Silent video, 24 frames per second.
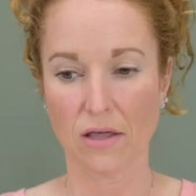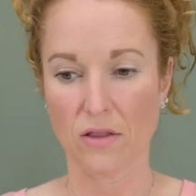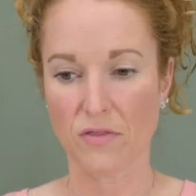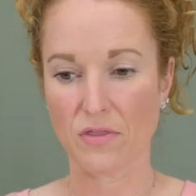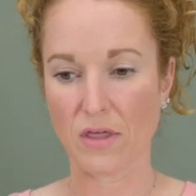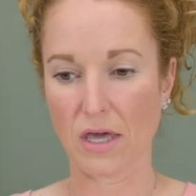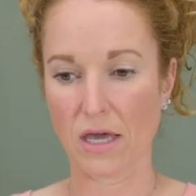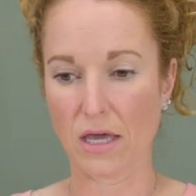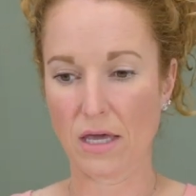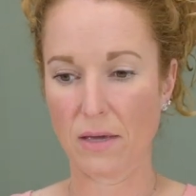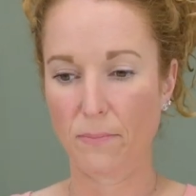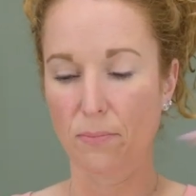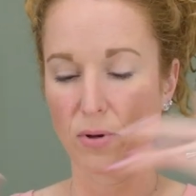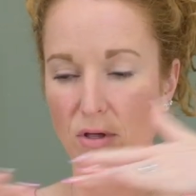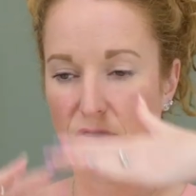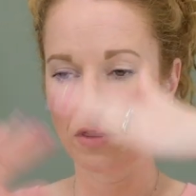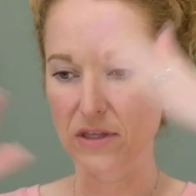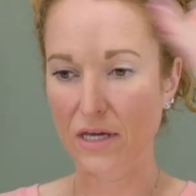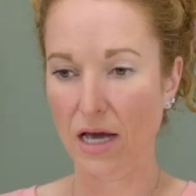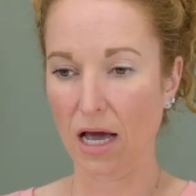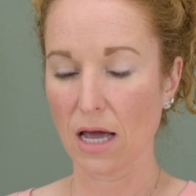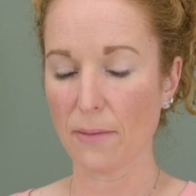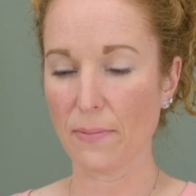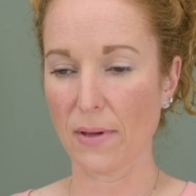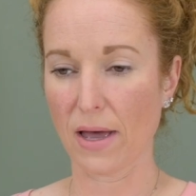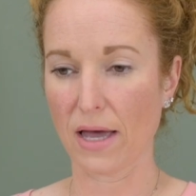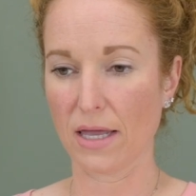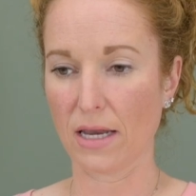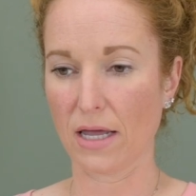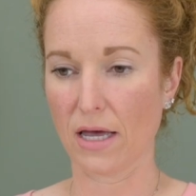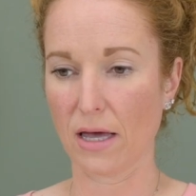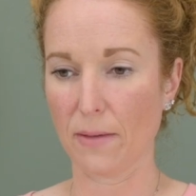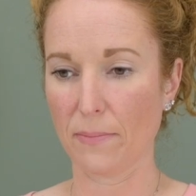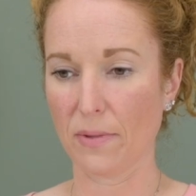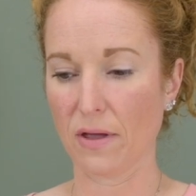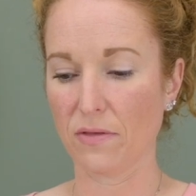they put the iPad
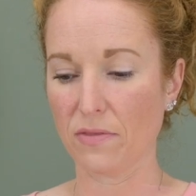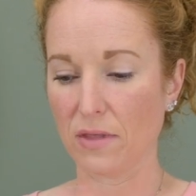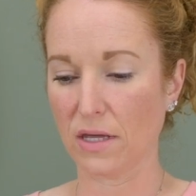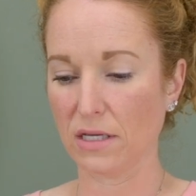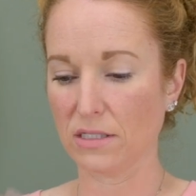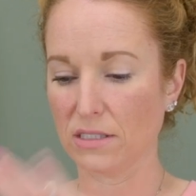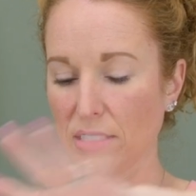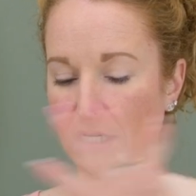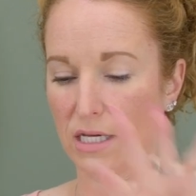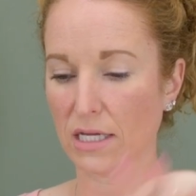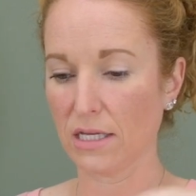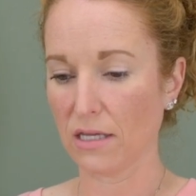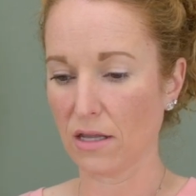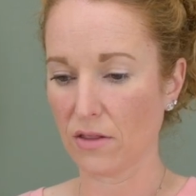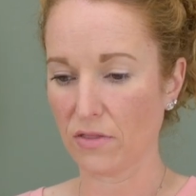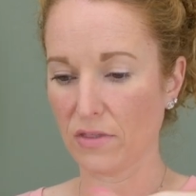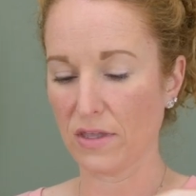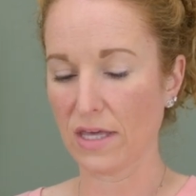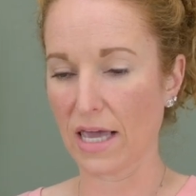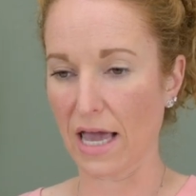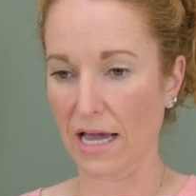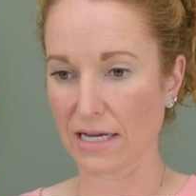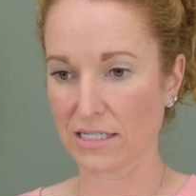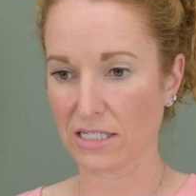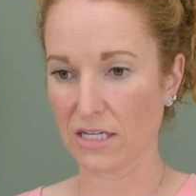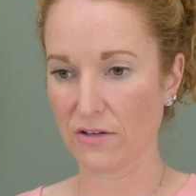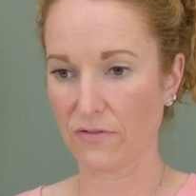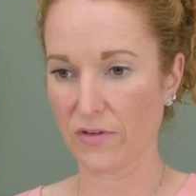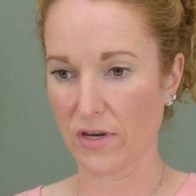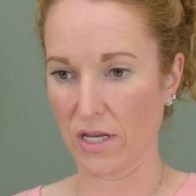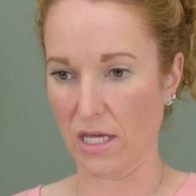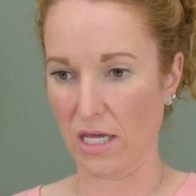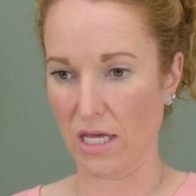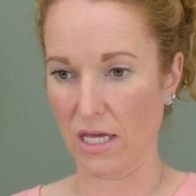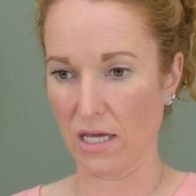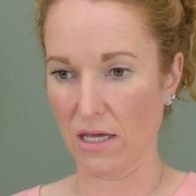up and they did the
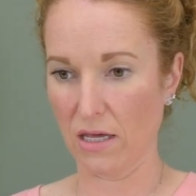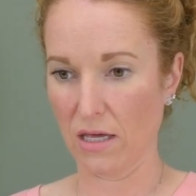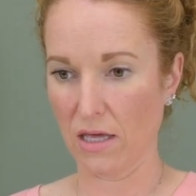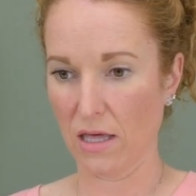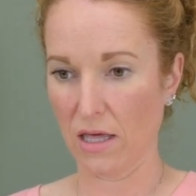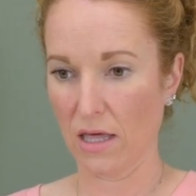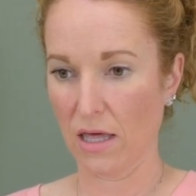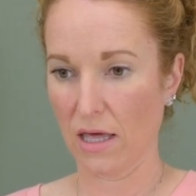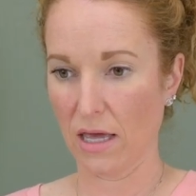activity,